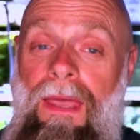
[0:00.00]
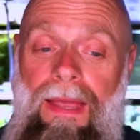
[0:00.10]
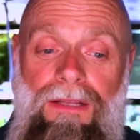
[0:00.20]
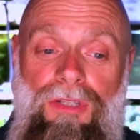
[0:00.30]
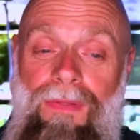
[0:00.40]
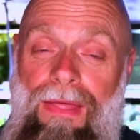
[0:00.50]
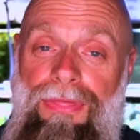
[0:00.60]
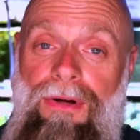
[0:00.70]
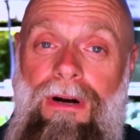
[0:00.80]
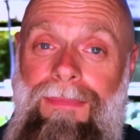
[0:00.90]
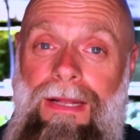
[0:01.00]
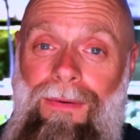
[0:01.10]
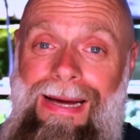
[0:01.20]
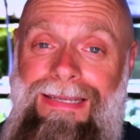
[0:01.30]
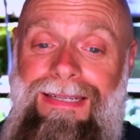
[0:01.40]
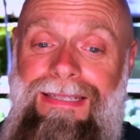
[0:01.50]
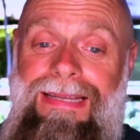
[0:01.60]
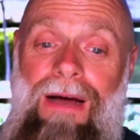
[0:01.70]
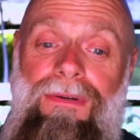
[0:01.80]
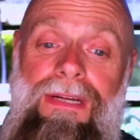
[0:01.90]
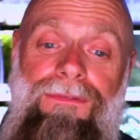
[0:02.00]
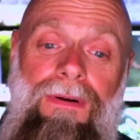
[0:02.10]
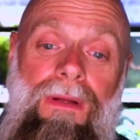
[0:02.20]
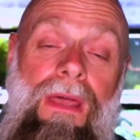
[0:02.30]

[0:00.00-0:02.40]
And so that third amino acid is now different.